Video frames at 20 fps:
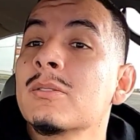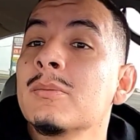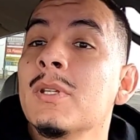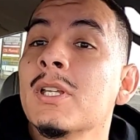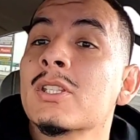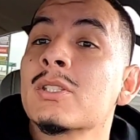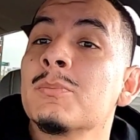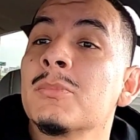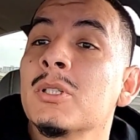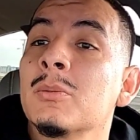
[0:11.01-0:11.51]

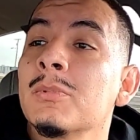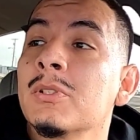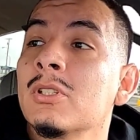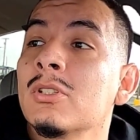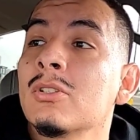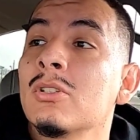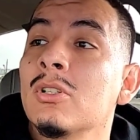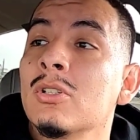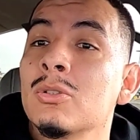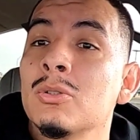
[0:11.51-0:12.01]
make Suburban
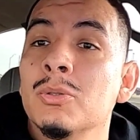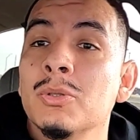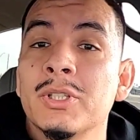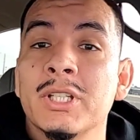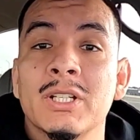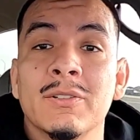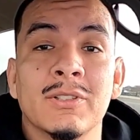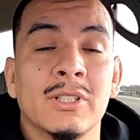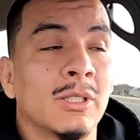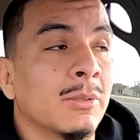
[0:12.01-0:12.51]
look all cool
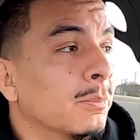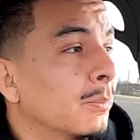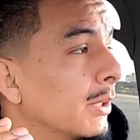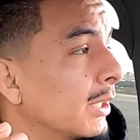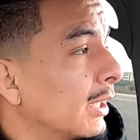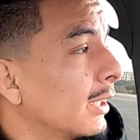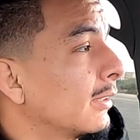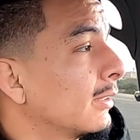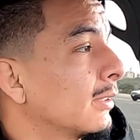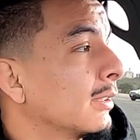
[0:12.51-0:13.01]
and everything.
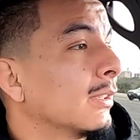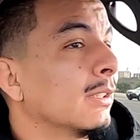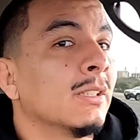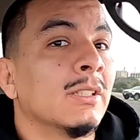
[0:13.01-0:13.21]
But